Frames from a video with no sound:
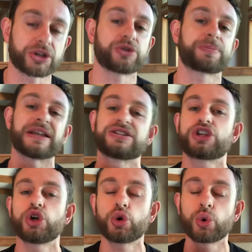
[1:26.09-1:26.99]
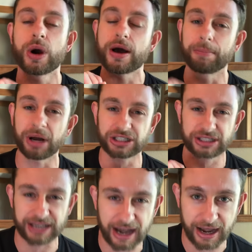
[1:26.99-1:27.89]
You spend too much
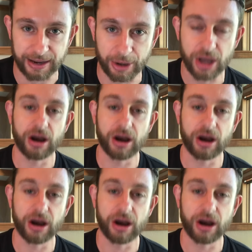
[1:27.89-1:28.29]
time